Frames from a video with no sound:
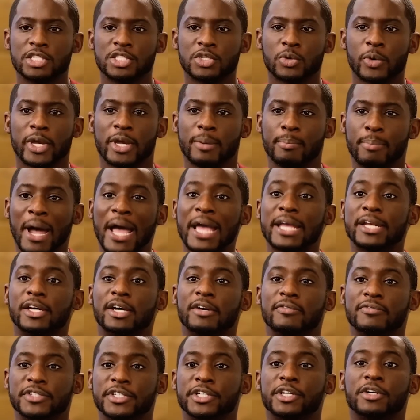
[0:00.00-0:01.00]
So a
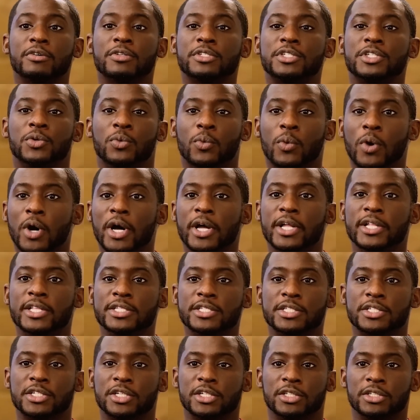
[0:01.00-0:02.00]
byte of zeros and
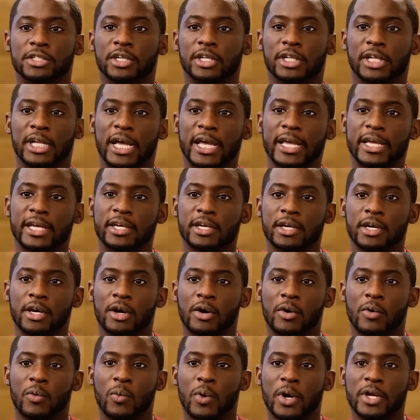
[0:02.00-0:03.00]
ones could look like
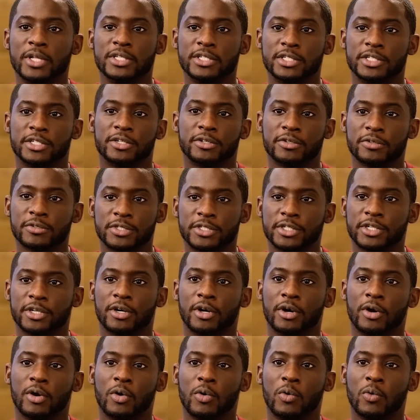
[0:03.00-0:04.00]
one zero
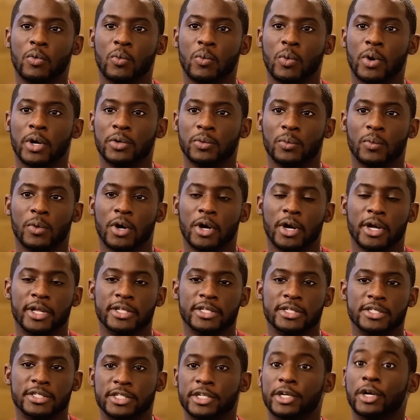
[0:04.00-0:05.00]
zero one
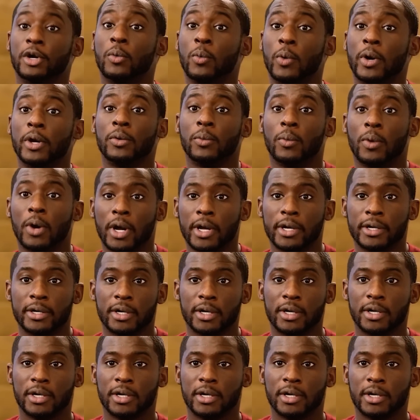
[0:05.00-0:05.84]
one zero one one.